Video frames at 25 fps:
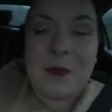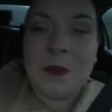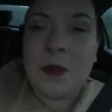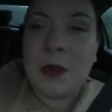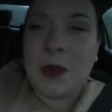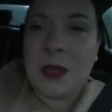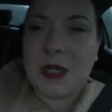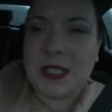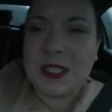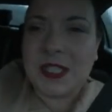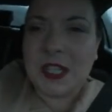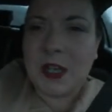
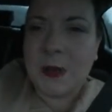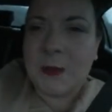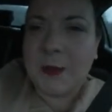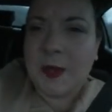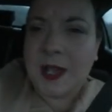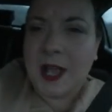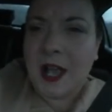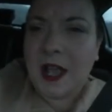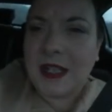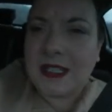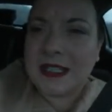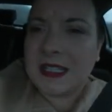More so
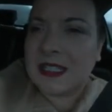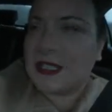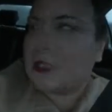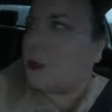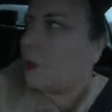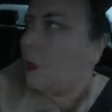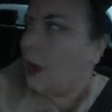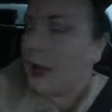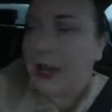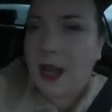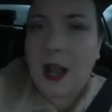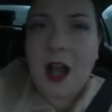because it's
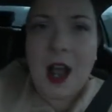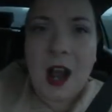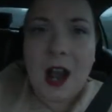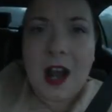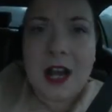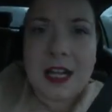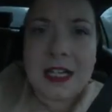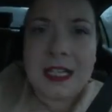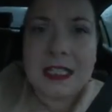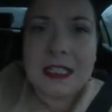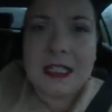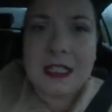quite
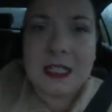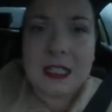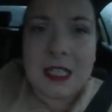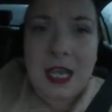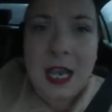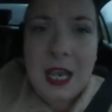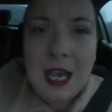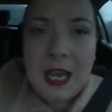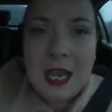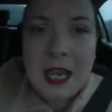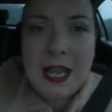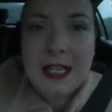hard.
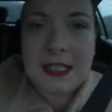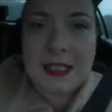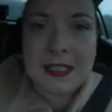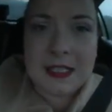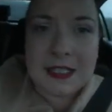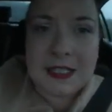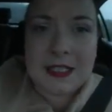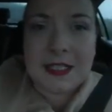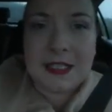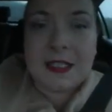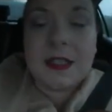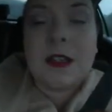
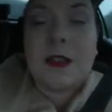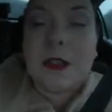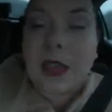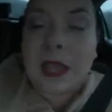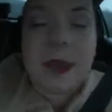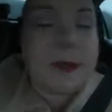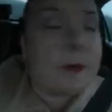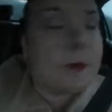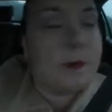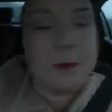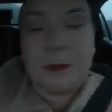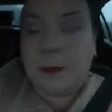
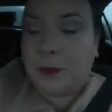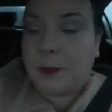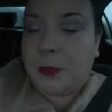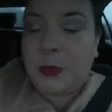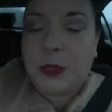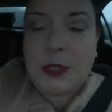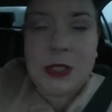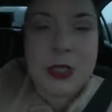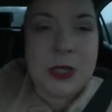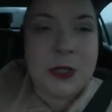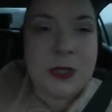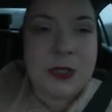They
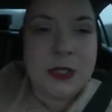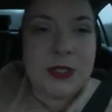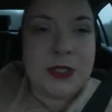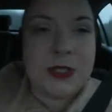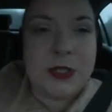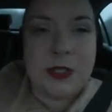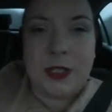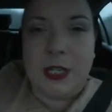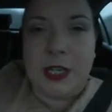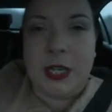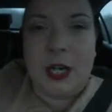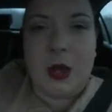
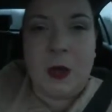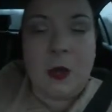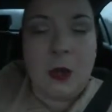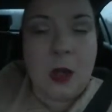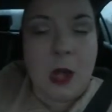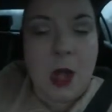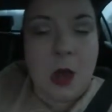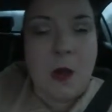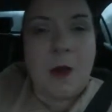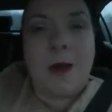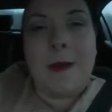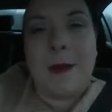produce,
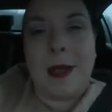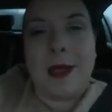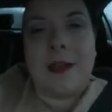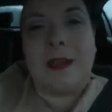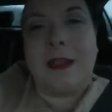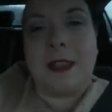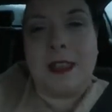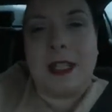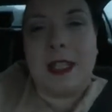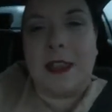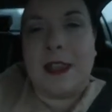low amounts.